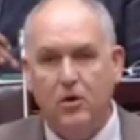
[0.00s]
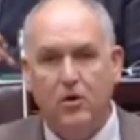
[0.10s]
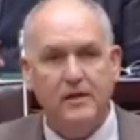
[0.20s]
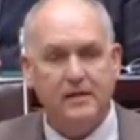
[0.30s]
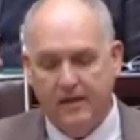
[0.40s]

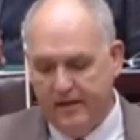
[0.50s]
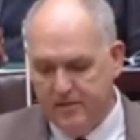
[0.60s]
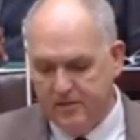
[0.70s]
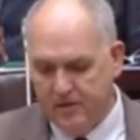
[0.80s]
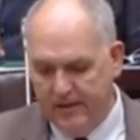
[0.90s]
targeting our
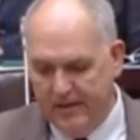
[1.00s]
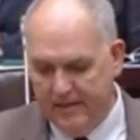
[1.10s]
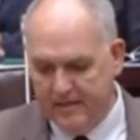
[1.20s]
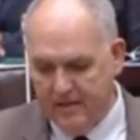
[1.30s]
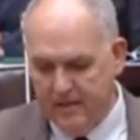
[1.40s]

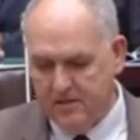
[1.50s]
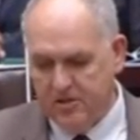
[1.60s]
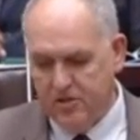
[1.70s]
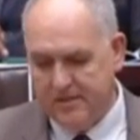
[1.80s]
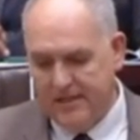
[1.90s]
SOEs,
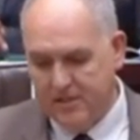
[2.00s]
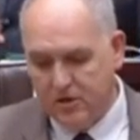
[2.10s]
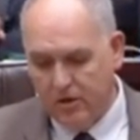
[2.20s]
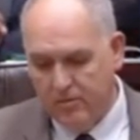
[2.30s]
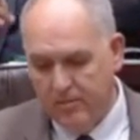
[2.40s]
such as
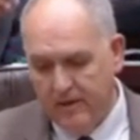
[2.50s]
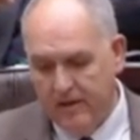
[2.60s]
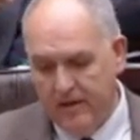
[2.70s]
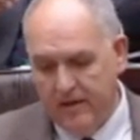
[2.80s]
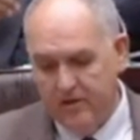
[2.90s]
Eskom,
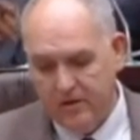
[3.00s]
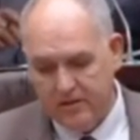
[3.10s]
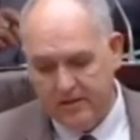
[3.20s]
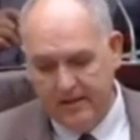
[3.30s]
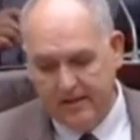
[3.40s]

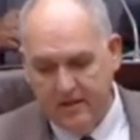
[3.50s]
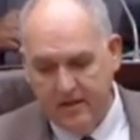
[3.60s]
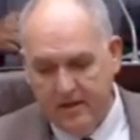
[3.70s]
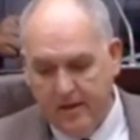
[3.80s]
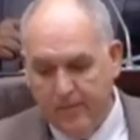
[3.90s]
Transnet.
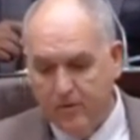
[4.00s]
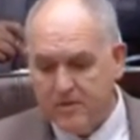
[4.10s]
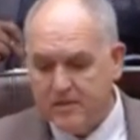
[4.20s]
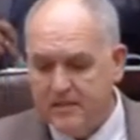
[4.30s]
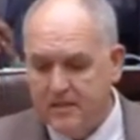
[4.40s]
We
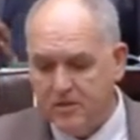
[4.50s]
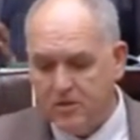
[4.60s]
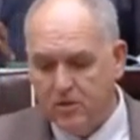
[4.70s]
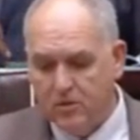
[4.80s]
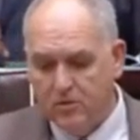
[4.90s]
also see the
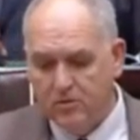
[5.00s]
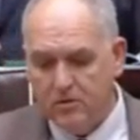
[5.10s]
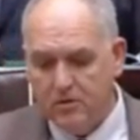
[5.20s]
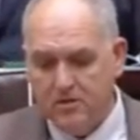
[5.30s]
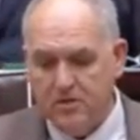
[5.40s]

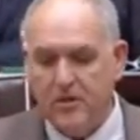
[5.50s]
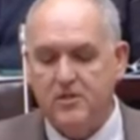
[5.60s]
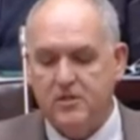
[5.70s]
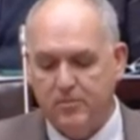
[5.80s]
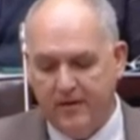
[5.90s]
so-called
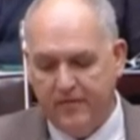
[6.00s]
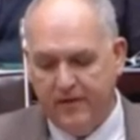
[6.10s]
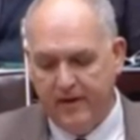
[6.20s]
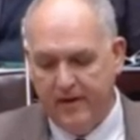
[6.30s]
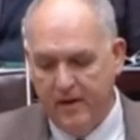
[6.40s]
construction
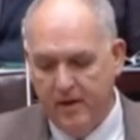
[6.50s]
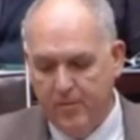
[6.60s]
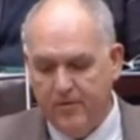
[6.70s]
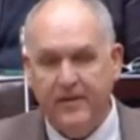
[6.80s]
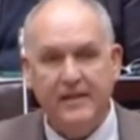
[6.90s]
mafia
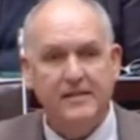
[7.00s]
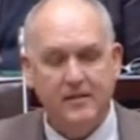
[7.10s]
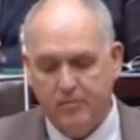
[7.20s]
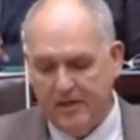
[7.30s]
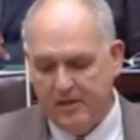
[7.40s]

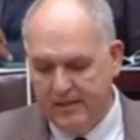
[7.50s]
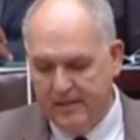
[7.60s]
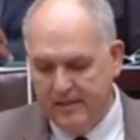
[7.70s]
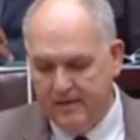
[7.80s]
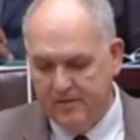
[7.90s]
preventing
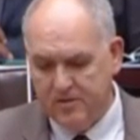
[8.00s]
much-needed